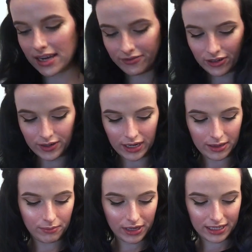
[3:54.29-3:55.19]
effort
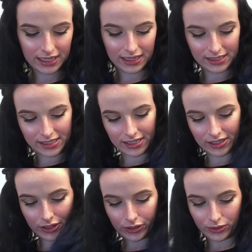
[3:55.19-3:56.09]
and money to, you
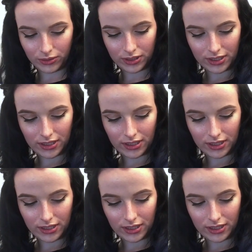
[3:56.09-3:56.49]
know,